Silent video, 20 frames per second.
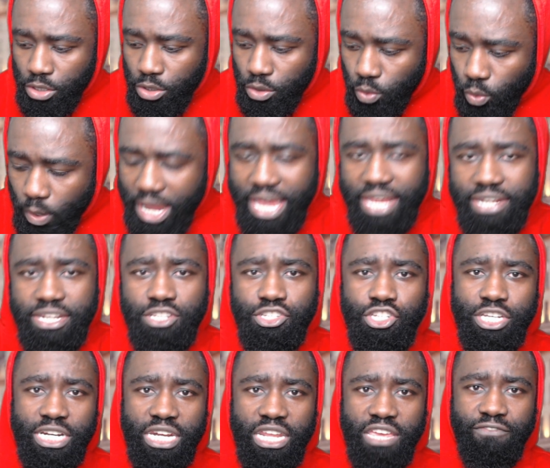Where does
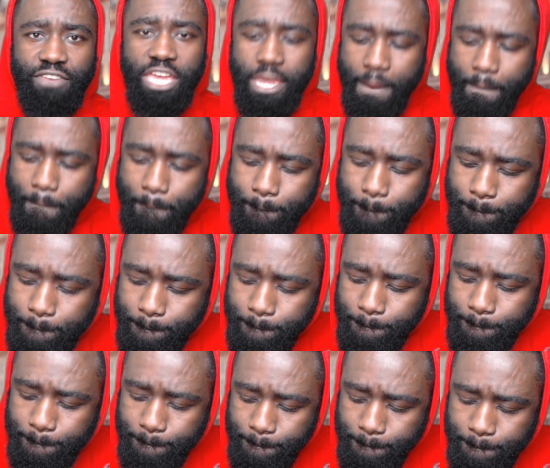she live?
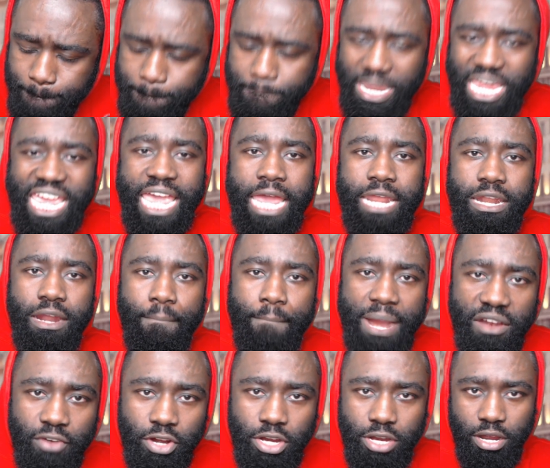In
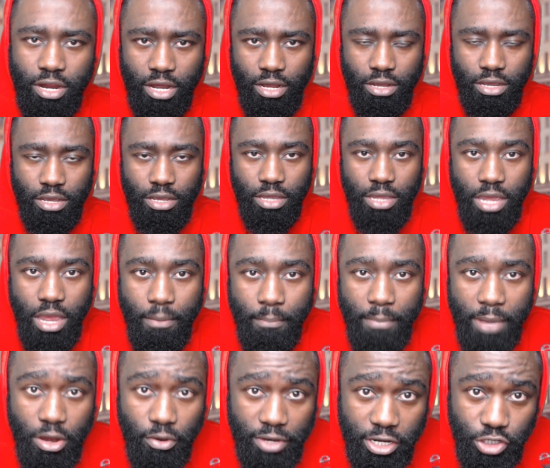America.
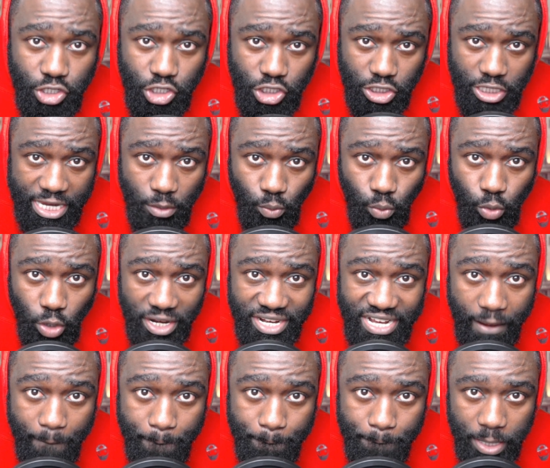America just hit what
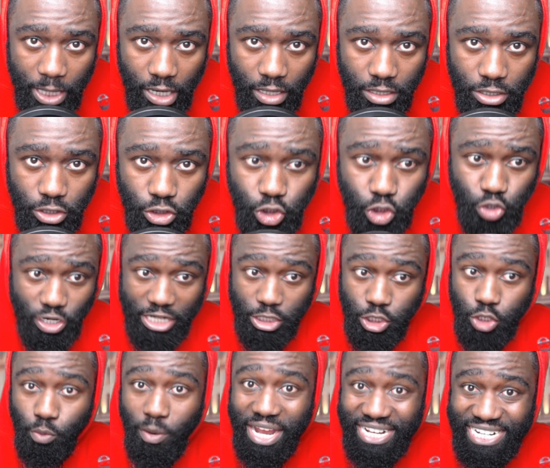number? Should I
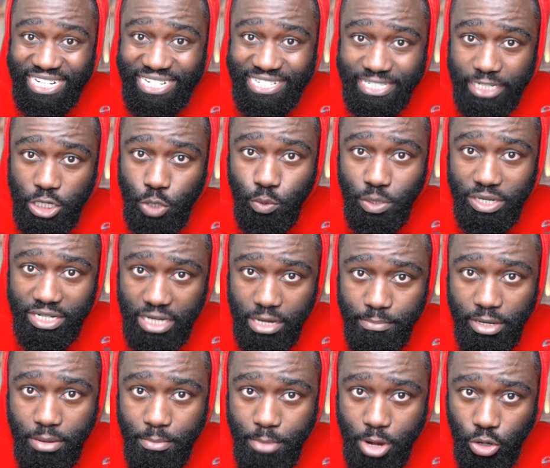do I need to tell you what
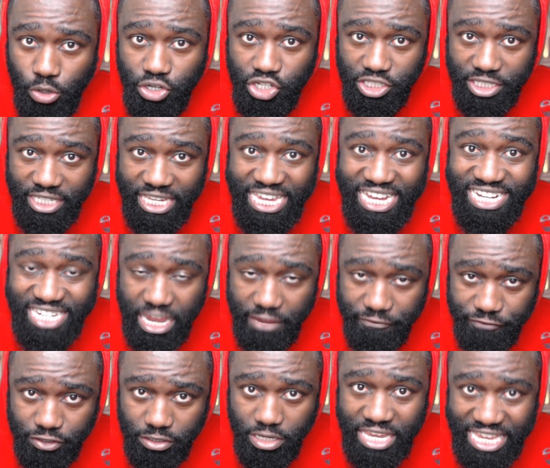number America just hit in
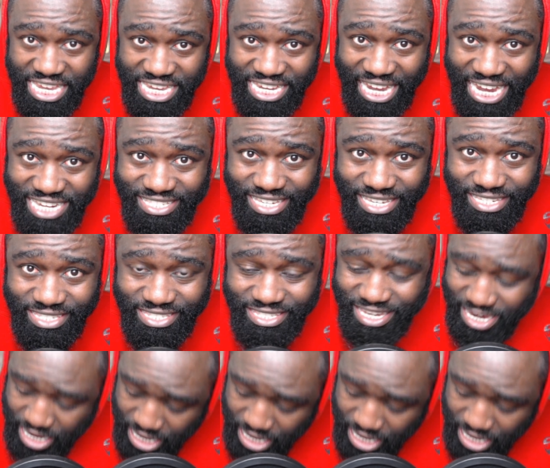deaths in cases?